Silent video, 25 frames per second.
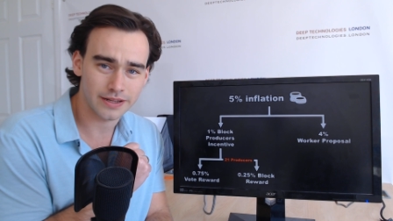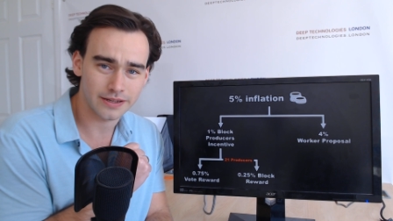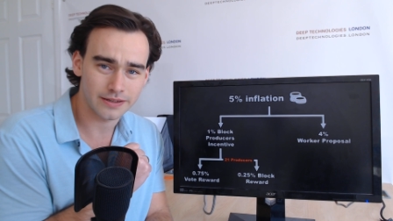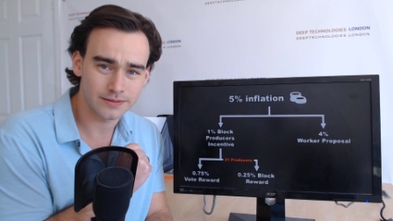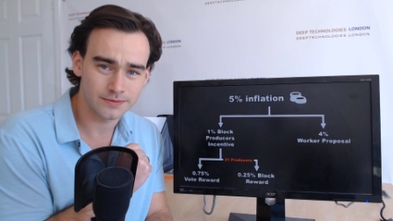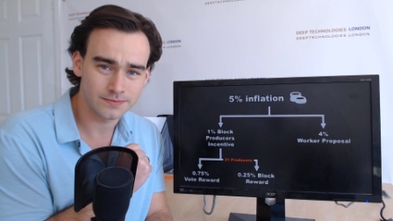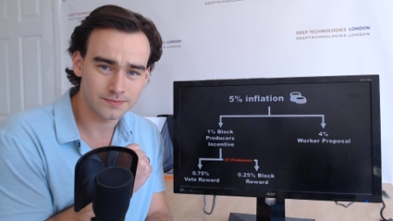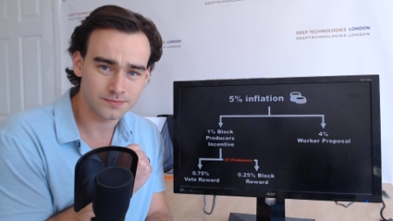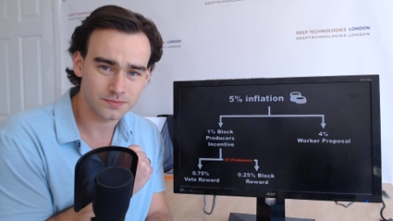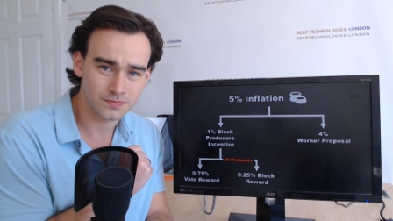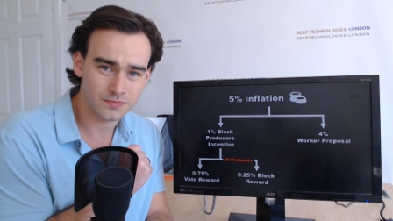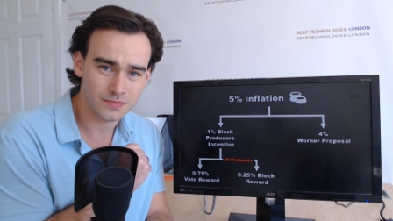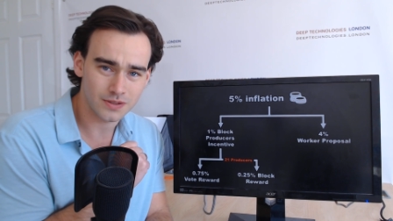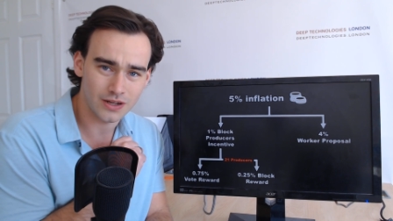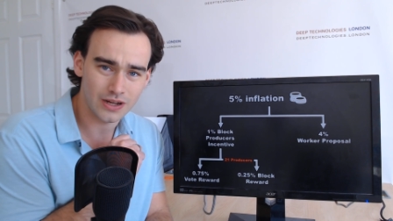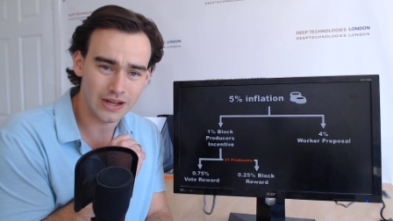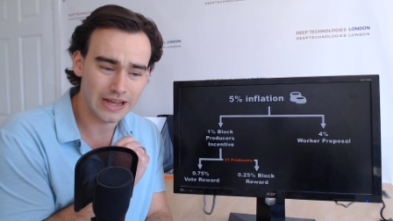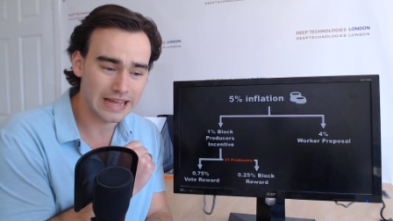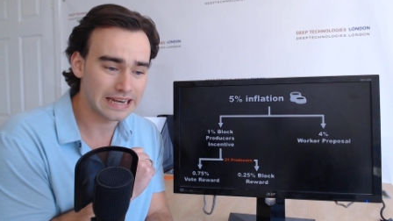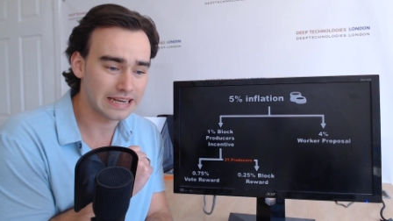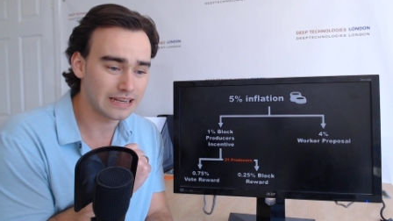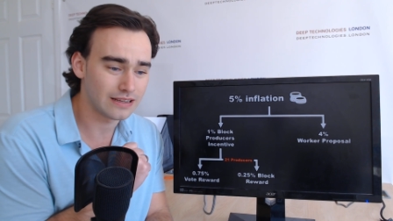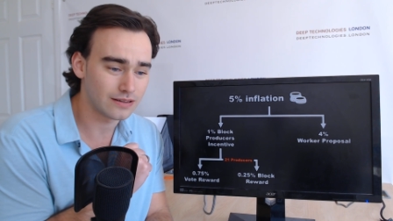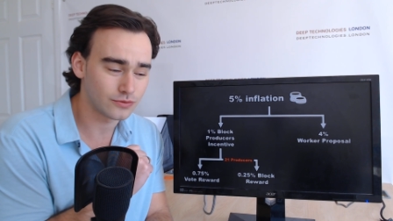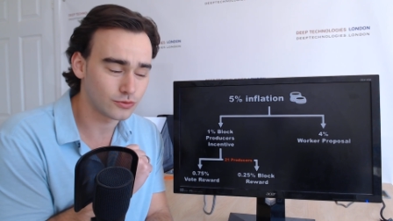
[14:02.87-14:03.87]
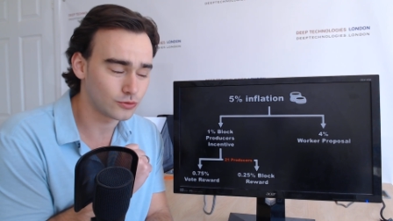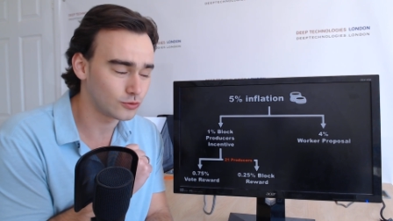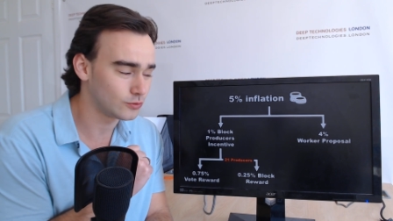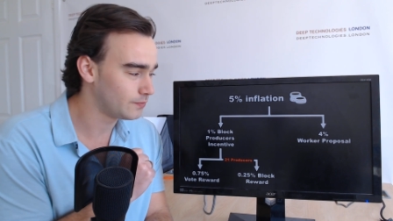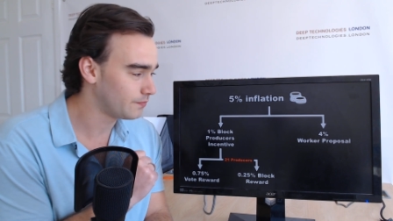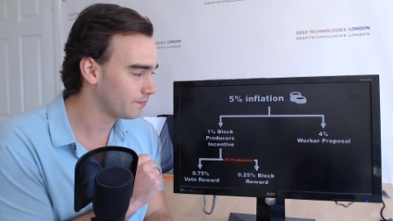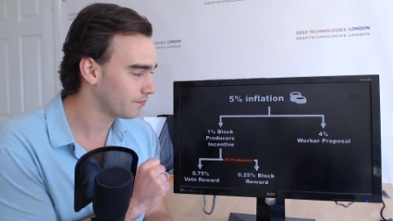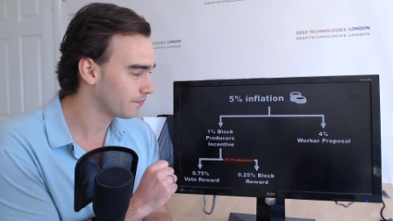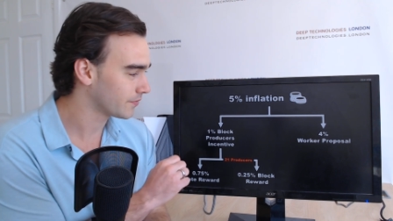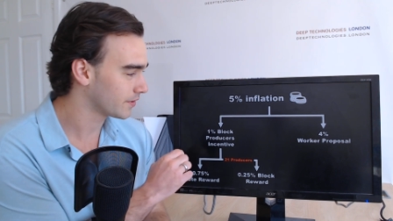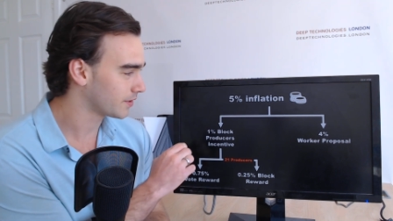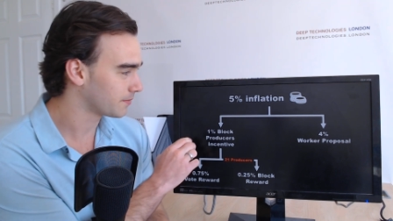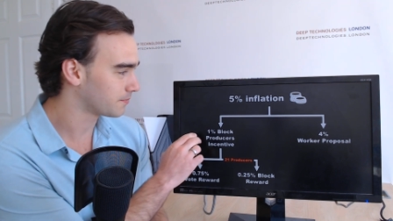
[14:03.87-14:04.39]
a high level
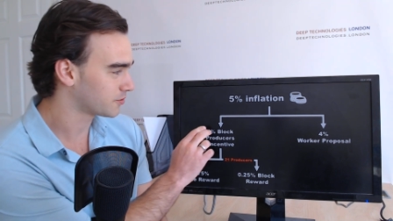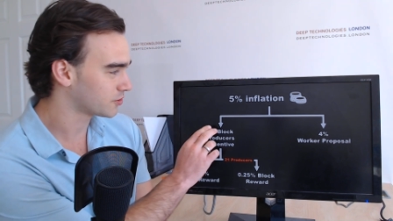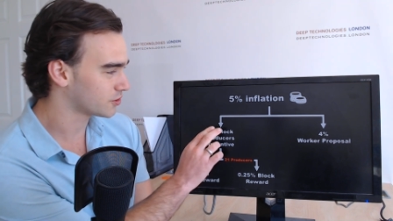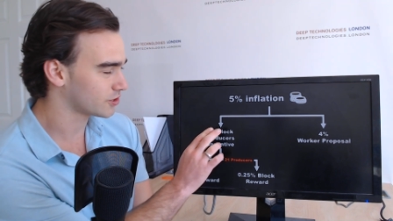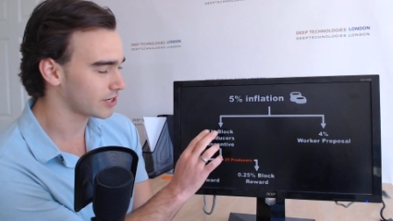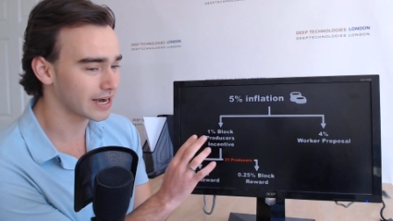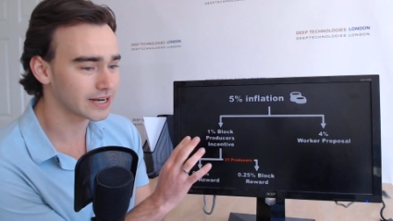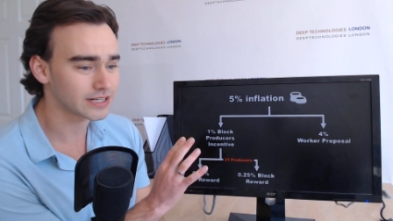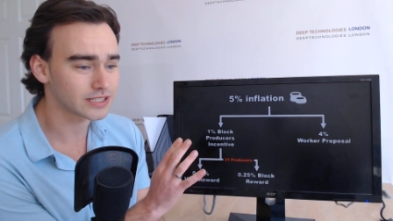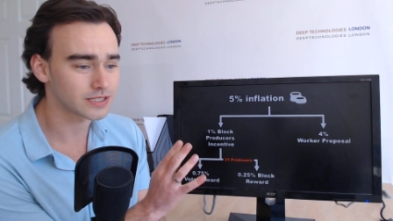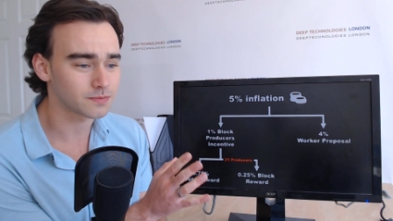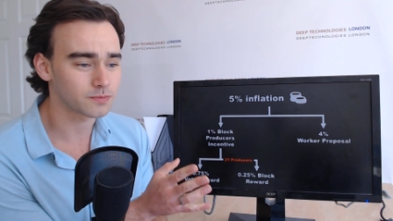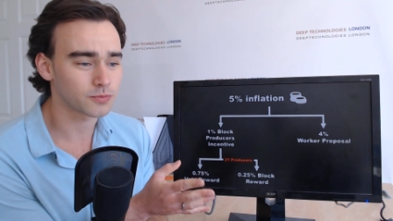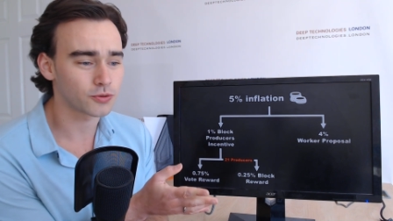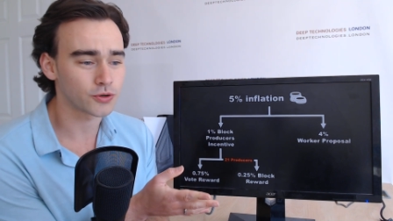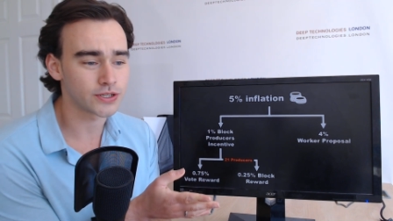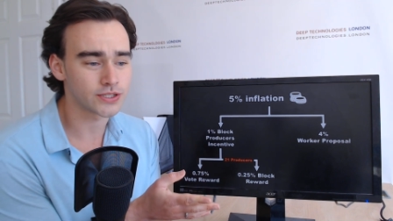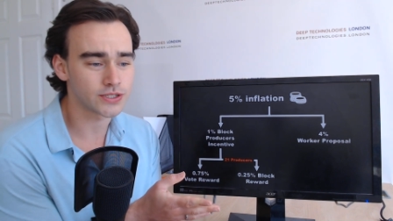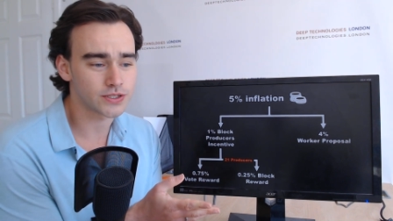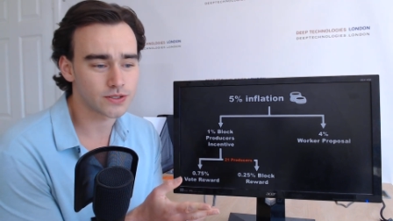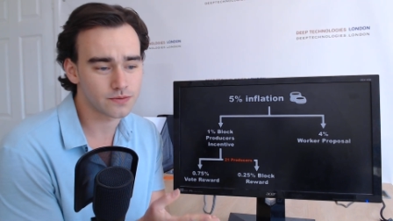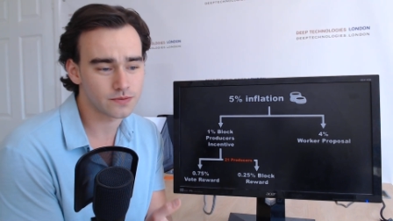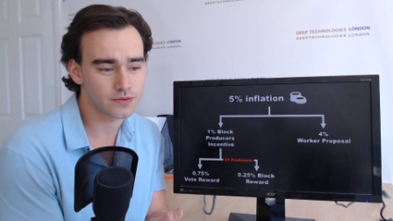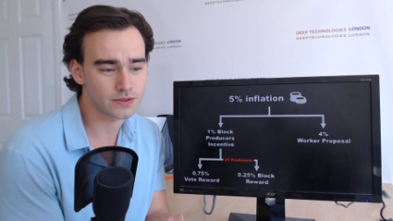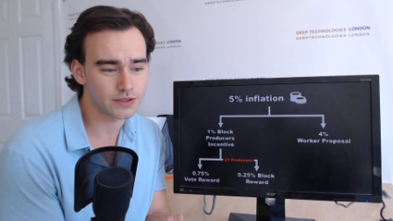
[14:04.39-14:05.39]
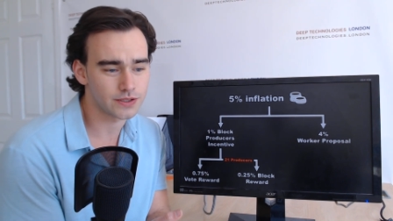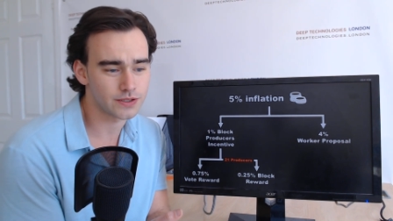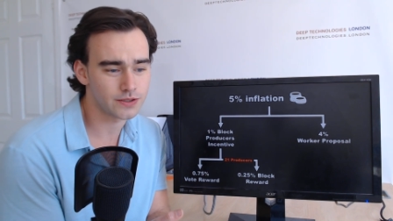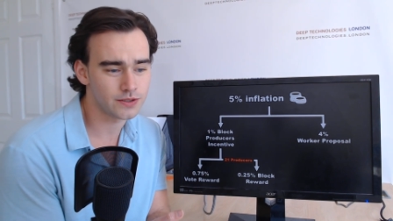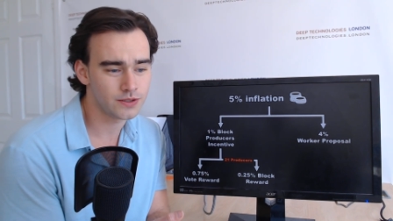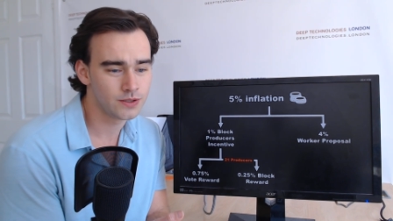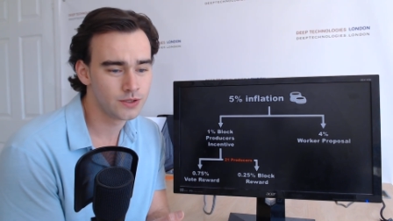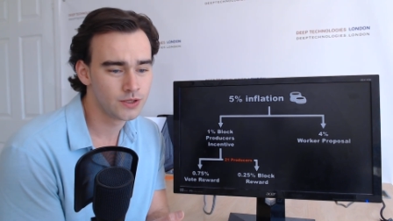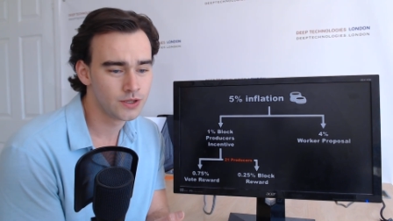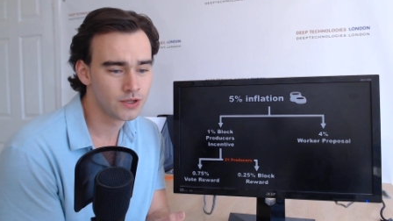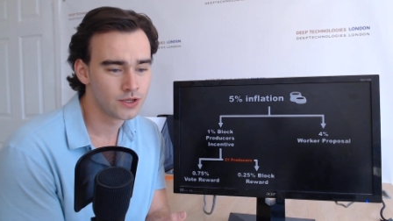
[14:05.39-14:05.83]
abstracted point of view: